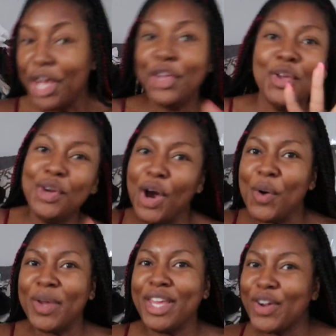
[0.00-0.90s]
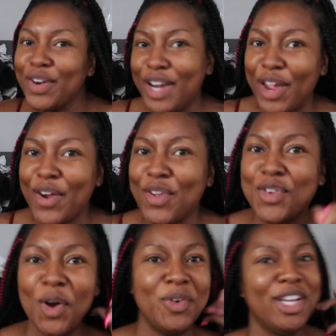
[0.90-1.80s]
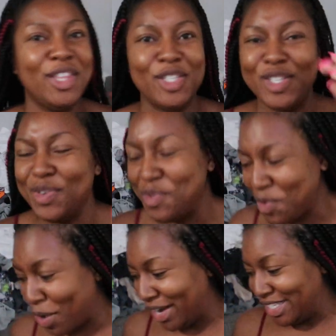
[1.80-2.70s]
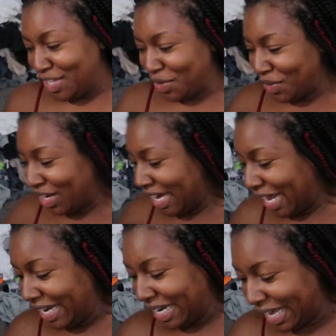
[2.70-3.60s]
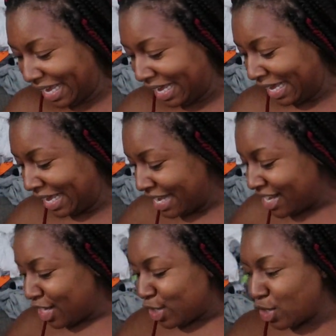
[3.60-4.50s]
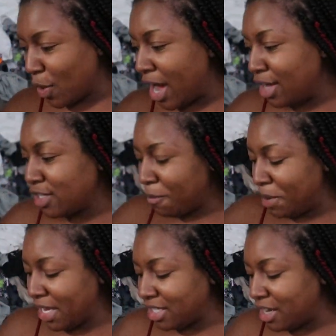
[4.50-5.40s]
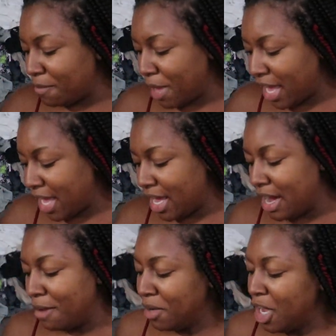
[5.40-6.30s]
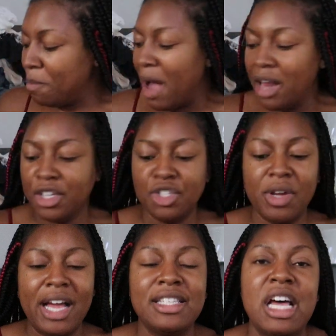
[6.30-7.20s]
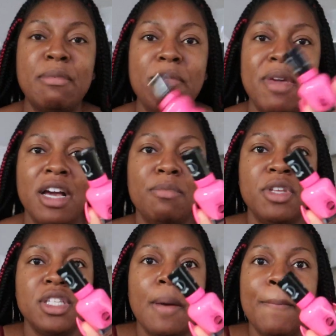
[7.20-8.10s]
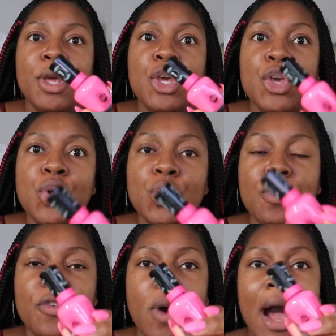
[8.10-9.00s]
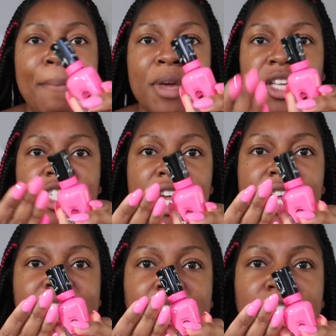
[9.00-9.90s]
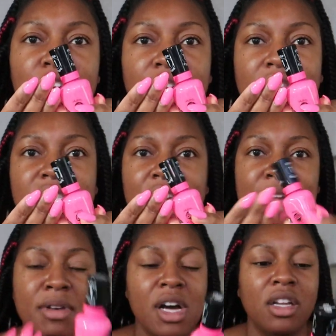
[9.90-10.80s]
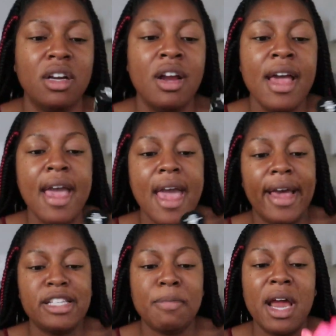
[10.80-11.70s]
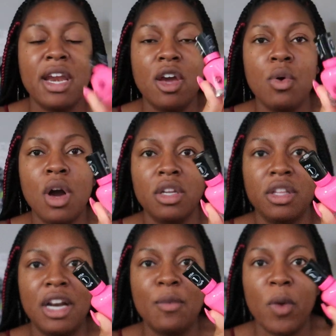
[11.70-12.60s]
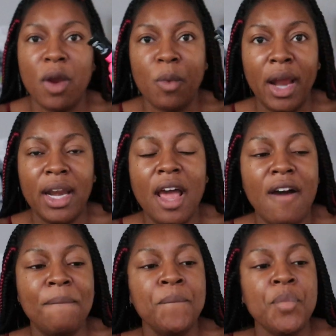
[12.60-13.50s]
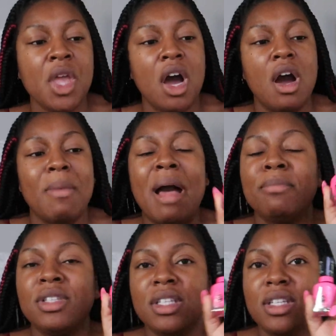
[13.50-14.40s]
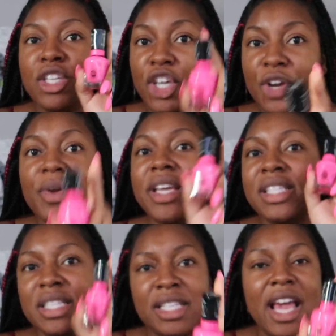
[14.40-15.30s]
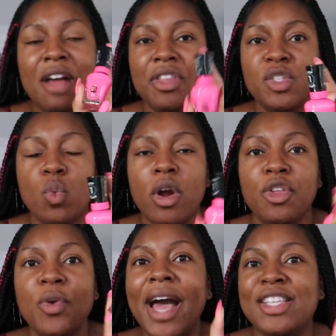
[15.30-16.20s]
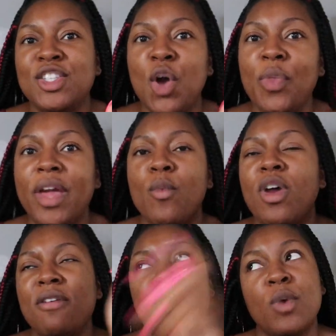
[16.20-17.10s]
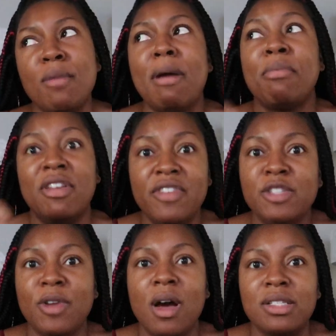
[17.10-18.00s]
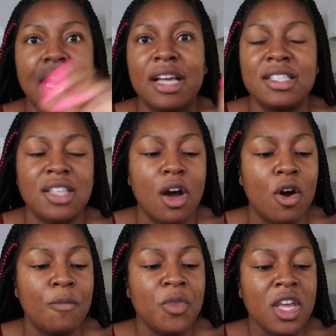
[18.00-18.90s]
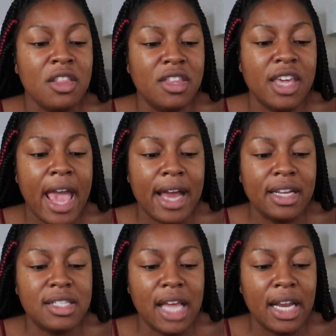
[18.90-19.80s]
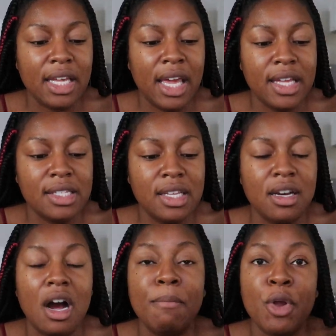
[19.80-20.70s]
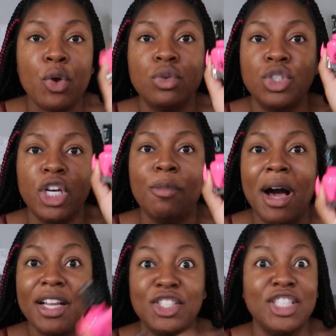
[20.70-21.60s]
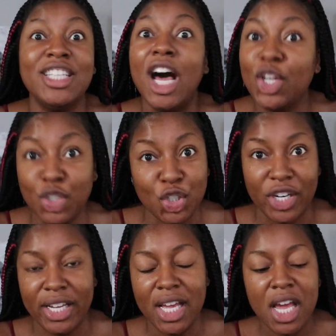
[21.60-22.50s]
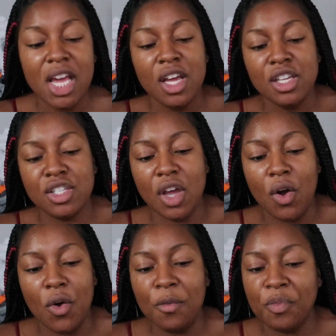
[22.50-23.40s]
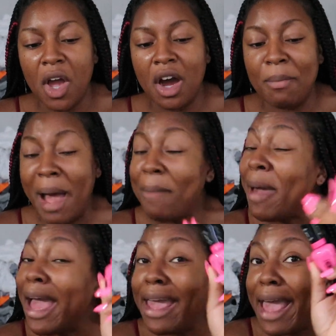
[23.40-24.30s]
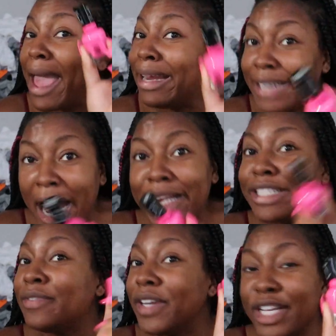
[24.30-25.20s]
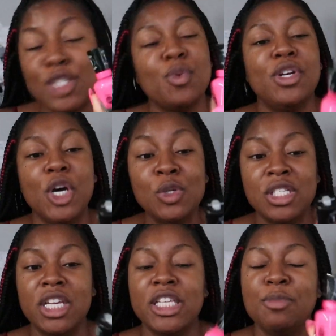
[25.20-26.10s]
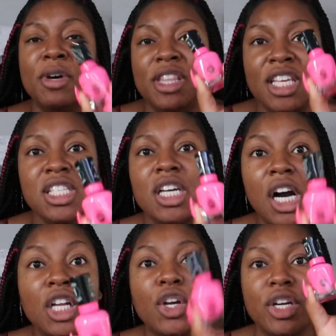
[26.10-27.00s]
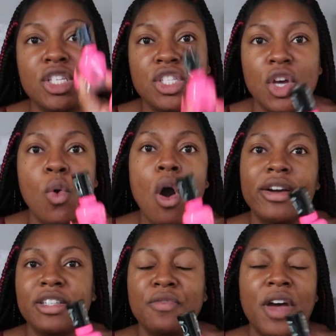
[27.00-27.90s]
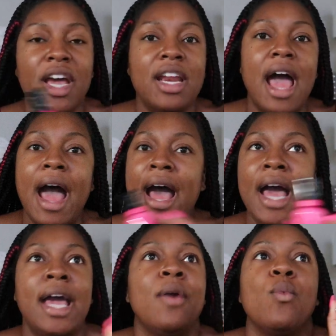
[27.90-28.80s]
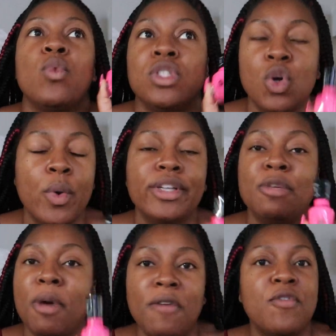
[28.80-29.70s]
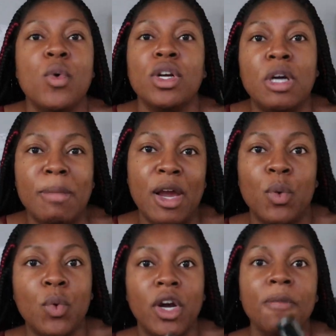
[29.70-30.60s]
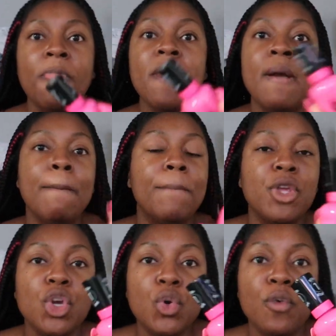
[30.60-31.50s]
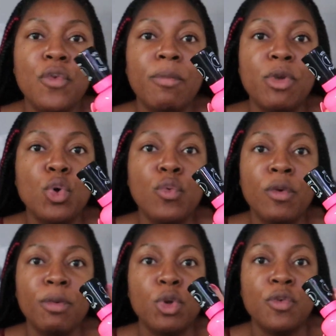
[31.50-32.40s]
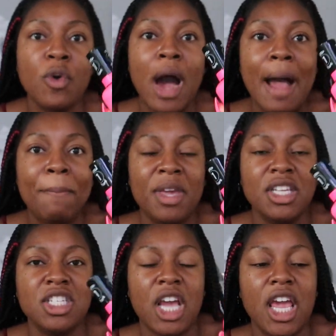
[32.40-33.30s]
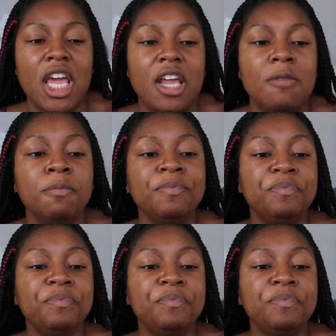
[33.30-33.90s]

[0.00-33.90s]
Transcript: you know, here and there. You know, nothing too crazy or nothing like that. So I also picked up a nail polish. You guys saw me pick up this beautiful hot pink shade. It's literally the same color as my nail color that I'm wearing right now. I'm curious to see how this works. You guys know that in one of my previous vlogs, I saw the Sally Hansen Miracle Gel Polish in Dollar Tree. So I paid $8 for this one though, sis. But this color is so hard to find. I was going to pay for it no matter what. Beautiful, beautiful, beautiful hot pink shade.